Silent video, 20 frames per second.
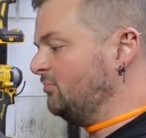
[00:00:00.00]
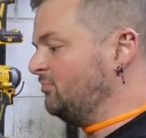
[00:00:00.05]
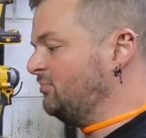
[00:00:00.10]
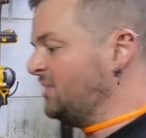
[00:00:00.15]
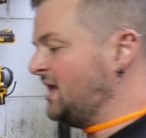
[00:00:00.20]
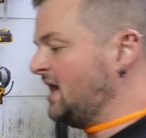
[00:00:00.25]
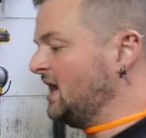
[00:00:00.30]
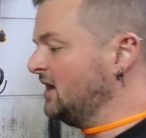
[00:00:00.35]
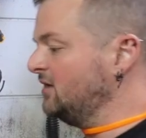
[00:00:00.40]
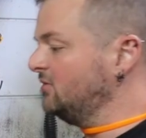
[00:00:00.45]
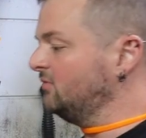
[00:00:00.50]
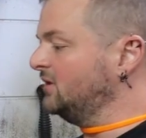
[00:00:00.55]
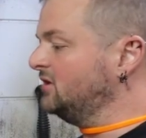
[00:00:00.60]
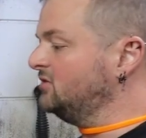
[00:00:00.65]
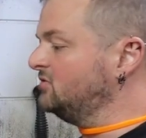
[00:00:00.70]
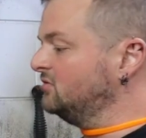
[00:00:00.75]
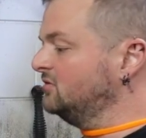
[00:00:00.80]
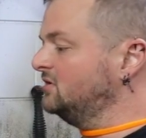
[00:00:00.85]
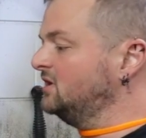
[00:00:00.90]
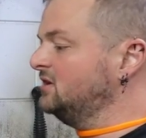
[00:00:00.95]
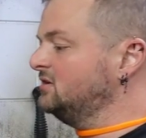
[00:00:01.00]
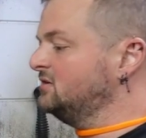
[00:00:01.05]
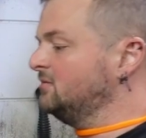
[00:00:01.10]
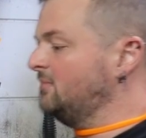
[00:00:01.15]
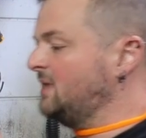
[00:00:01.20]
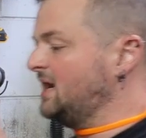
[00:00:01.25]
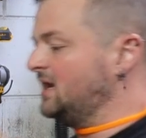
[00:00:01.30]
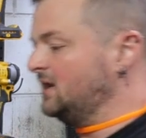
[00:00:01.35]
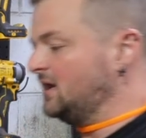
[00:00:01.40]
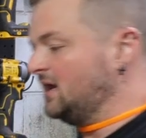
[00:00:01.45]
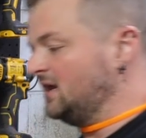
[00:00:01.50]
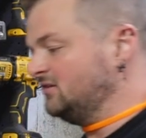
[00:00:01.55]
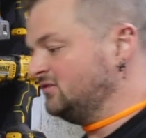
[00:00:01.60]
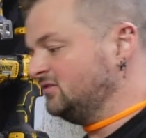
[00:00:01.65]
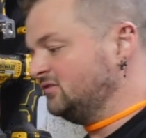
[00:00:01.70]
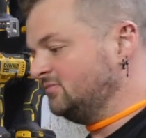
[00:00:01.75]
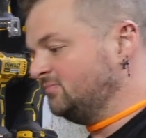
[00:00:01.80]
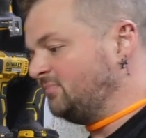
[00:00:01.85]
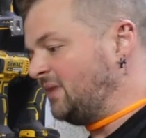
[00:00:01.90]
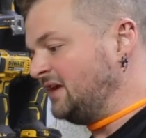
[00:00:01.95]
but we do need to make a
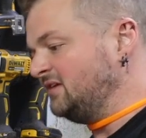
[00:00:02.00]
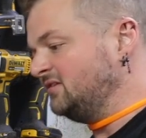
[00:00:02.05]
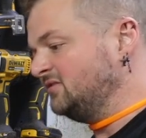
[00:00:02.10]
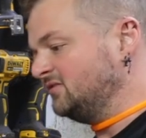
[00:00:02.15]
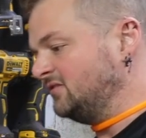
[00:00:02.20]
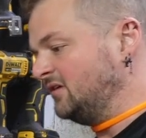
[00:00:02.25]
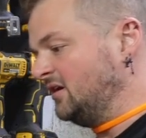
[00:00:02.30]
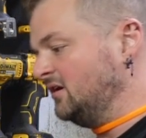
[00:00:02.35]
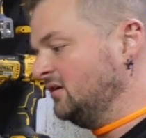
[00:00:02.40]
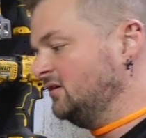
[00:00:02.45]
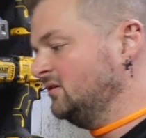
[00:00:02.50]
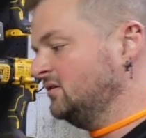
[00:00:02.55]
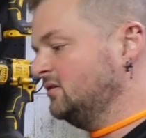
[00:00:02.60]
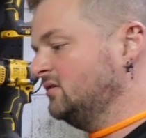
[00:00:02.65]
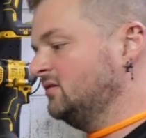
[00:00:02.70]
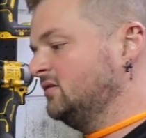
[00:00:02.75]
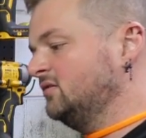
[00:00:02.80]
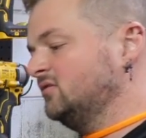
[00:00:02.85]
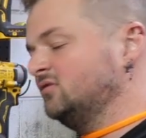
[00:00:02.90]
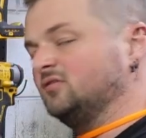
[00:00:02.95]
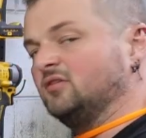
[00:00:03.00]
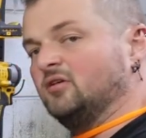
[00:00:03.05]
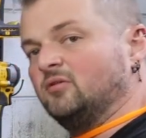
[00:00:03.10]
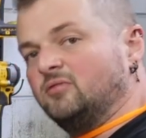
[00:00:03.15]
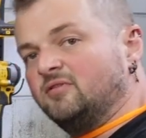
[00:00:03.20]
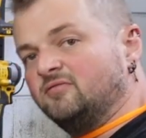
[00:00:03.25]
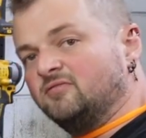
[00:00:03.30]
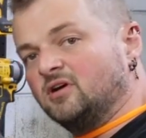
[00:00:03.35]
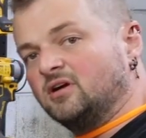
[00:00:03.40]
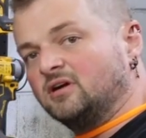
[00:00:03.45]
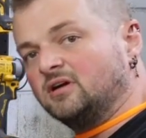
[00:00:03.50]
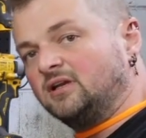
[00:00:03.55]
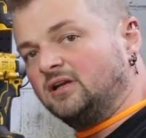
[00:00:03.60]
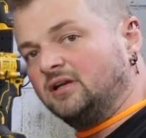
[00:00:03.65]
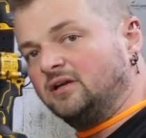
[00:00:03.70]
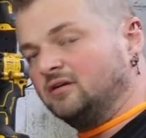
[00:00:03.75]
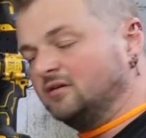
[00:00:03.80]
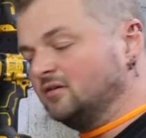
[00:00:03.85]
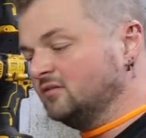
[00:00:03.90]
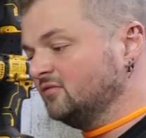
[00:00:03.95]
spacer so we've got
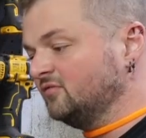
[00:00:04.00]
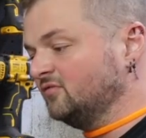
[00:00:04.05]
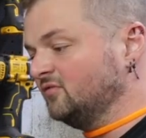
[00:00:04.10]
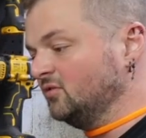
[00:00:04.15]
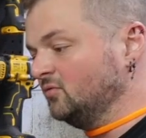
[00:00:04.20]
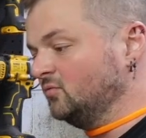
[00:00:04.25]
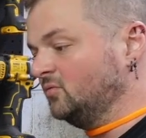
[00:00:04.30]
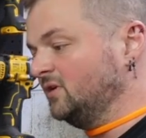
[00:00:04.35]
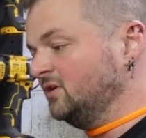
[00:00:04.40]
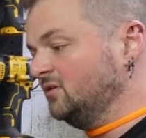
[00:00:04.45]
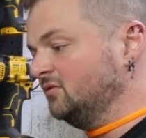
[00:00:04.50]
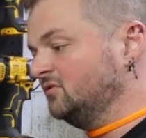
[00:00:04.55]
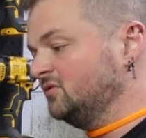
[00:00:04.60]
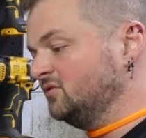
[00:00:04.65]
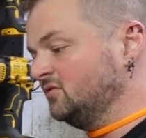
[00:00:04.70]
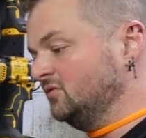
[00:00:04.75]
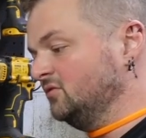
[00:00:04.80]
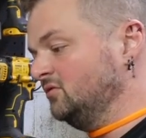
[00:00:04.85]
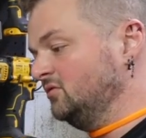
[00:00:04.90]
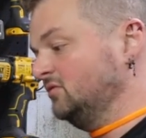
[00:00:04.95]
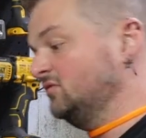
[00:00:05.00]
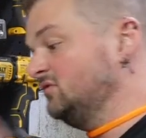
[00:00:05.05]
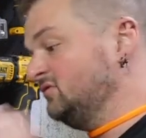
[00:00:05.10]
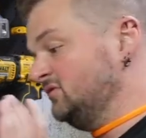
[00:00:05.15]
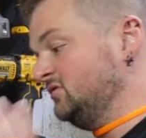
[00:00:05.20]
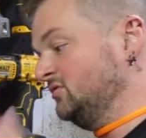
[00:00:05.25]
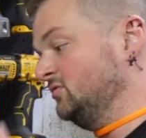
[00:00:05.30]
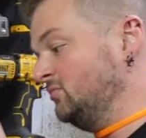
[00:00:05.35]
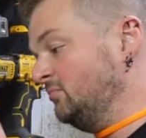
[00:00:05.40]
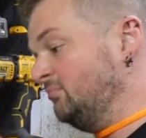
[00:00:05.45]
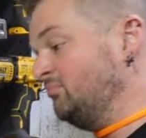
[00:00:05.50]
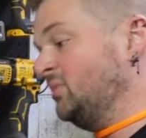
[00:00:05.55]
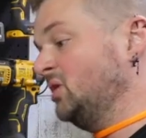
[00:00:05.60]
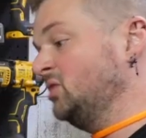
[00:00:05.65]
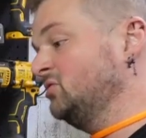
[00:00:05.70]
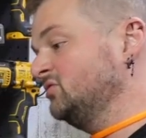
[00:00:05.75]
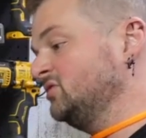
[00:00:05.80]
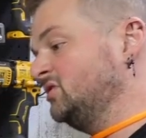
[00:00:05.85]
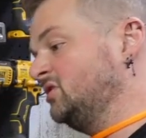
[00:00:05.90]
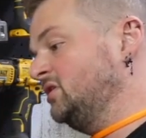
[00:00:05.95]
clearance for the wheel to still
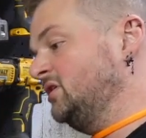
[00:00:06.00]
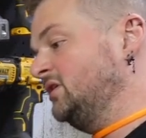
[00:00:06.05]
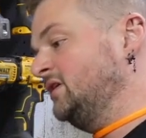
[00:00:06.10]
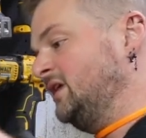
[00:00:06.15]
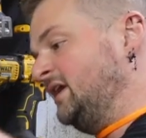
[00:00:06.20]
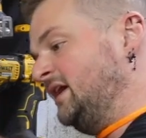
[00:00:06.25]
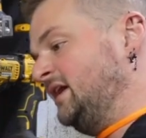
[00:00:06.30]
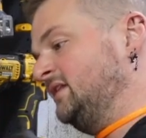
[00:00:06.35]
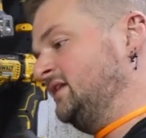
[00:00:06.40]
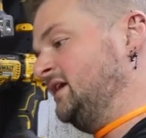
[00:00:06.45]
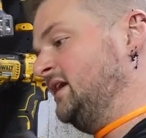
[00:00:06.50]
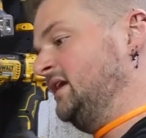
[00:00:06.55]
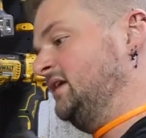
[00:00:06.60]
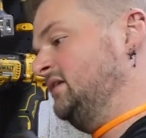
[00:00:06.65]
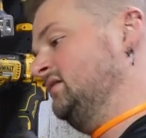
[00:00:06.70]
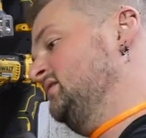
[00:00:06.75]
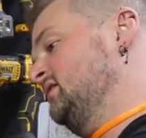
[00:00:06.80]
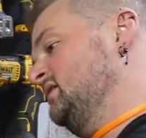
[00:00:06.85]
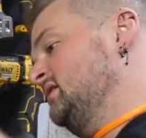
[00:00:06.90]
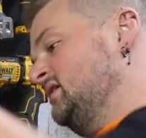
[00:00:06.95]
bolt on and then